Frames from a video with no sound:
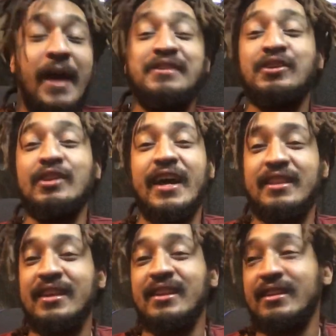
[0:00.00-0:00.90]
still like
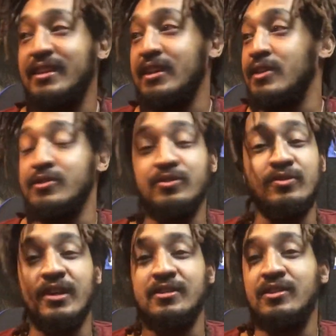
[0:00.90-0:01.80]
thinking that the other dude
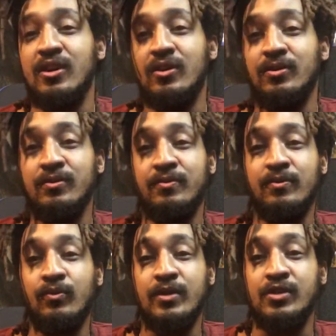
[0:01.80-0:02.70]
doesn't know
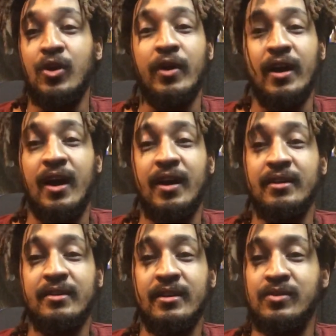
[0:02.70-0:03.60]
what's going on.
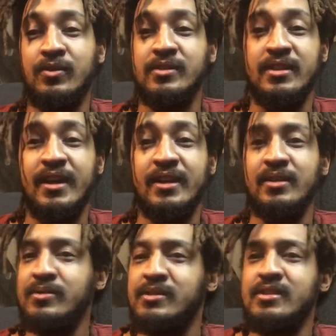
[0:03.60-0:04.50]
And towards the end, he
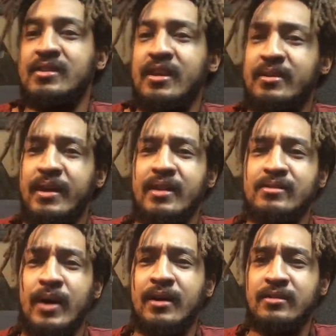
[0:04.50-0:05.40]
was just like, yeah,
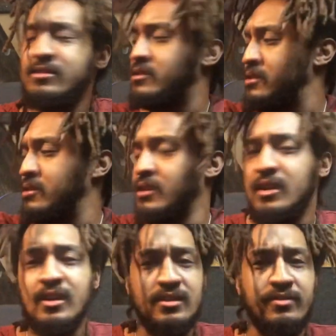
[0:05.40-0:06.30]
wow, this is
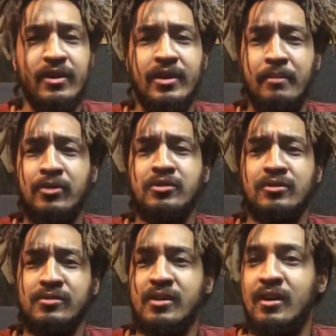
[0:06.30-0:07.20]
a very
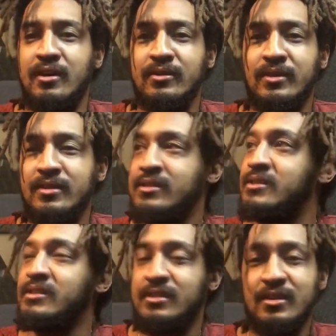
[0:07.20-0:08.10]
emotional song.
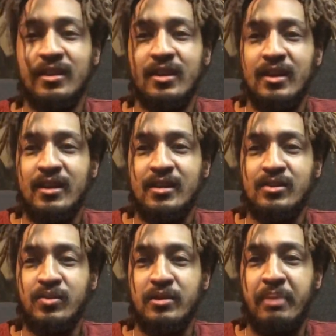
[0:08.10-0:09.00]

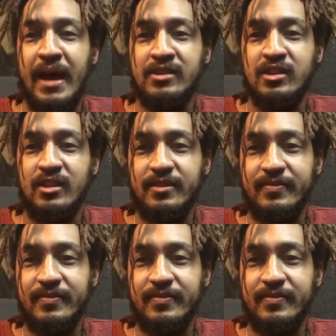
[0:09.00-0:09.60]
He's really passionate.